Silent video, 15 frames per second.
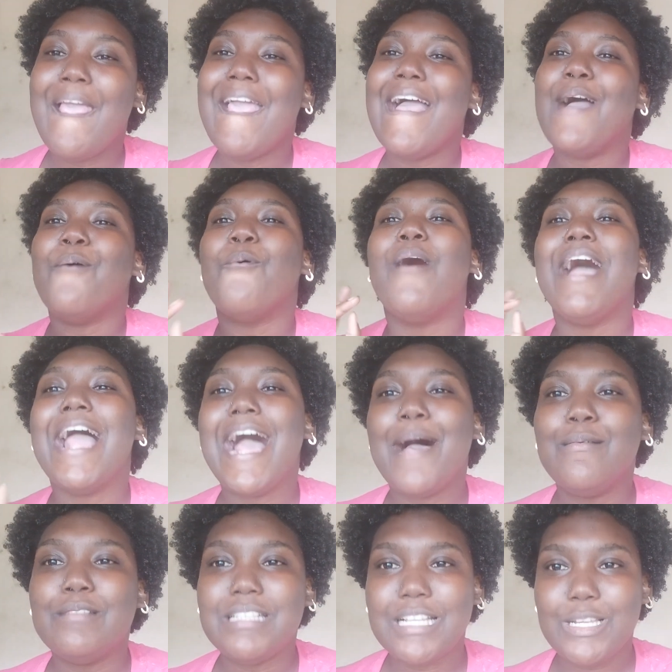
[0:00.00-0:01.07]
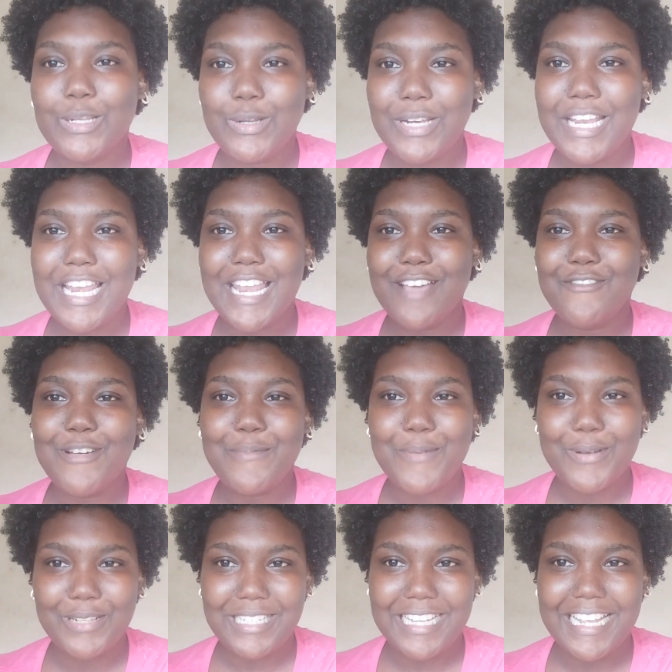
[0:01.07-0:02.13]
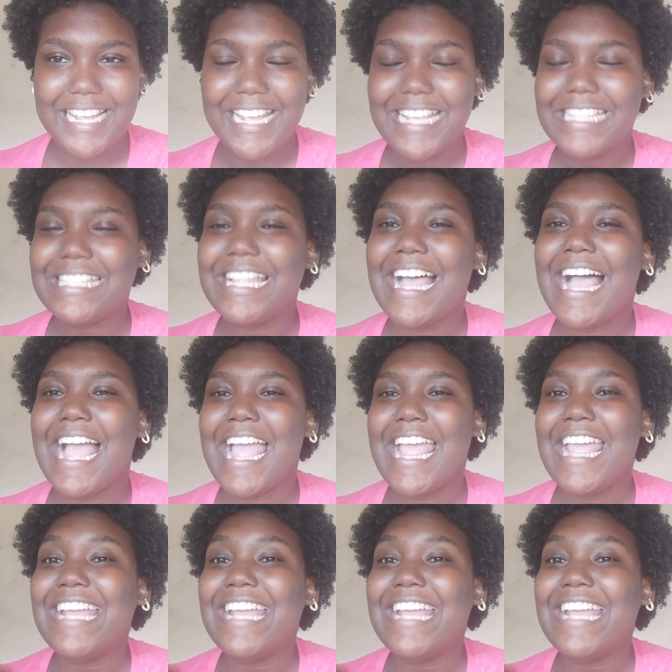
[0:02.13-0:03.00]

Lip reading: And what I absolutely love about it is that